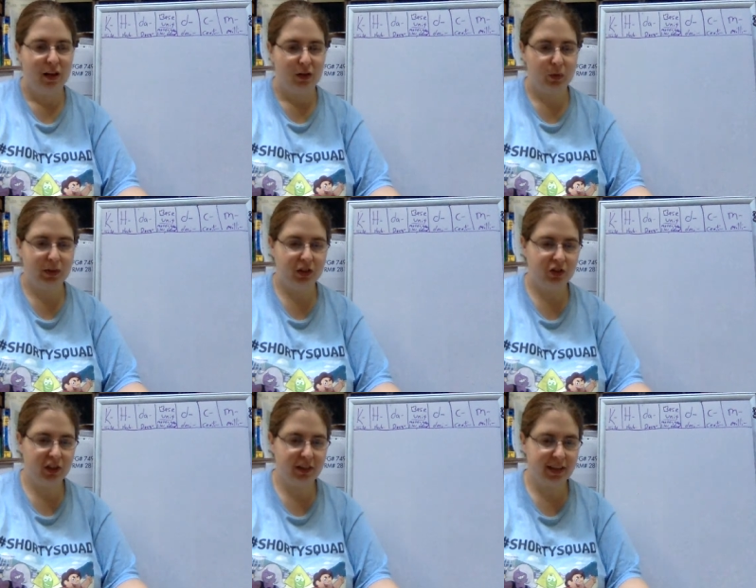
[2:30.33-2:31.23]
so it's
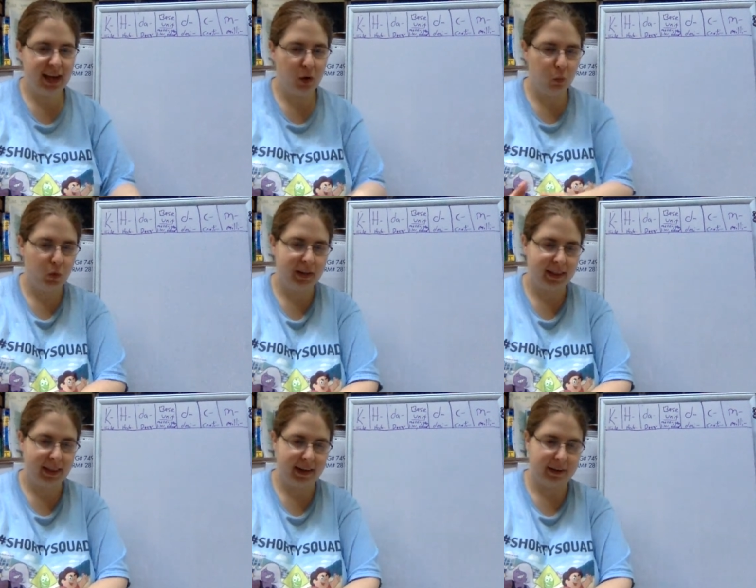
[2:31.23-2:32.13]
just that
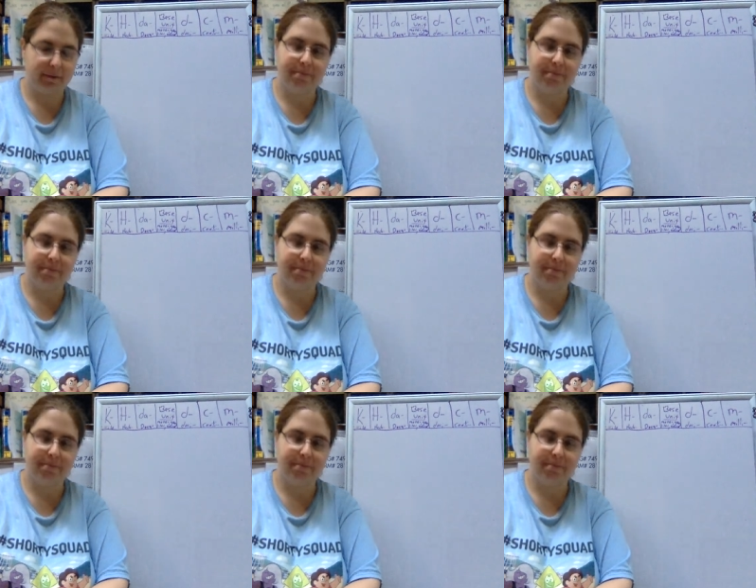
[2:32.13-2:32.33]
one thing.